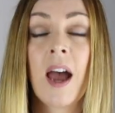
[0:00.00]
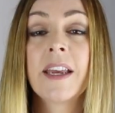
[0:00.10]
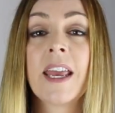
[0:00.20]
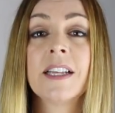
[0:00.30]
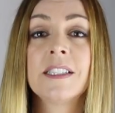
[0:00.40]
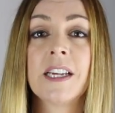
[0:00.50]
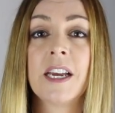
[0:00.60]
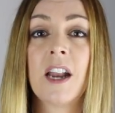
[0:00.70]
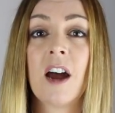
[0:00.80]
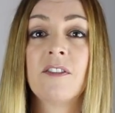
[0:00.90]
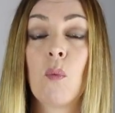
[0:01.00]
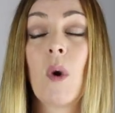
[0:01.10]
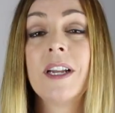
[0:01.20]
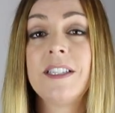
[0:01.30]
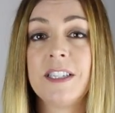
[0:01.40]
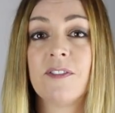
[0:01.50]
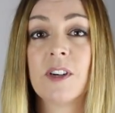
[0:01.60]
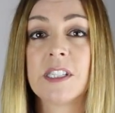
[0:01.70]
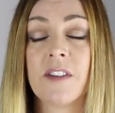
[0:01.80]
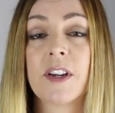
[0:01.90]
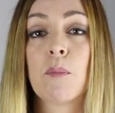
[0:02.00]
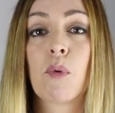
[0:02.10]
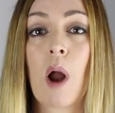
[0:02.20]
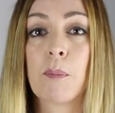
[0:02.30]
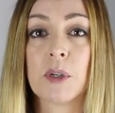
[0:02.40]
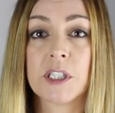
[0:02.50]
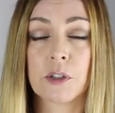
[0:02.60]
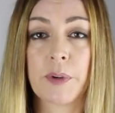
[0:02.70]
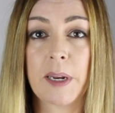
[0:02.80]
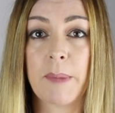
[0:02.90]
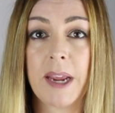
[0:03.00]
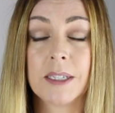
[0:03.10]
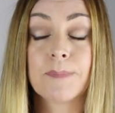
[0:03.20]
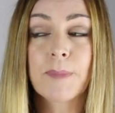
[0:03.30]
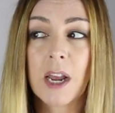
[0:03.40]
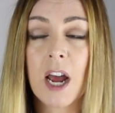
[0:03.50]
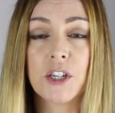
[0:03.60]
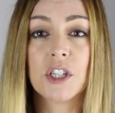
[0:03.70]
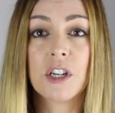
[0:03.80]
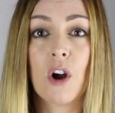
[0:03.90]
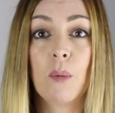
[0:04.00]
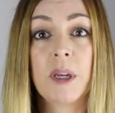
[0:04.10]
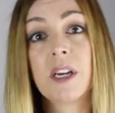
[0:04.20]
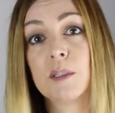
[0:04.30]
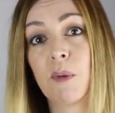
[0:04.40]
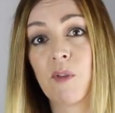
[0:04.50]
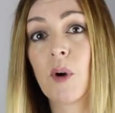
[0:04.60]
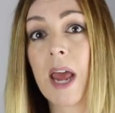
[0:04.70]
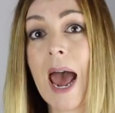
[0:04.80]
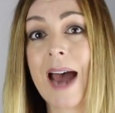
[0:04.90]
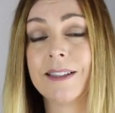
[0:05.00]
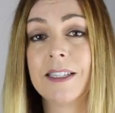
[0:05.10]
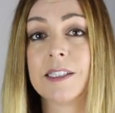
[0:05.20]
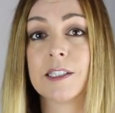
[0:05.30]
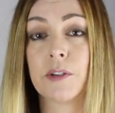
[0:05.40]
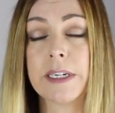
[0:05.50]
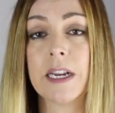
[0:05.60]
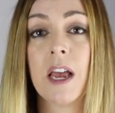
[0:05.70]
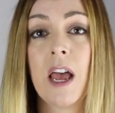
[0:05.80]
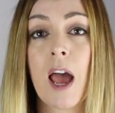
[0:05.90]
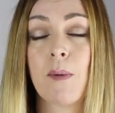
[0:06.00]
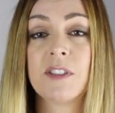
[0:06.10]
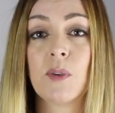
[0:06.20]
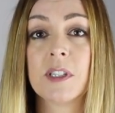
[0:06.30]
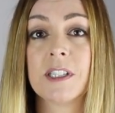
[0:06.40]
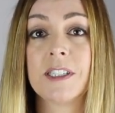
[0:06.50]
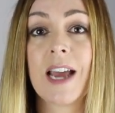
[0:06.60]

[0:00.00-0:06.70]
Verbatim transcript: I can't say enough what a difference having a proper screen makes. And I should know, because before I had this screen, I was forced to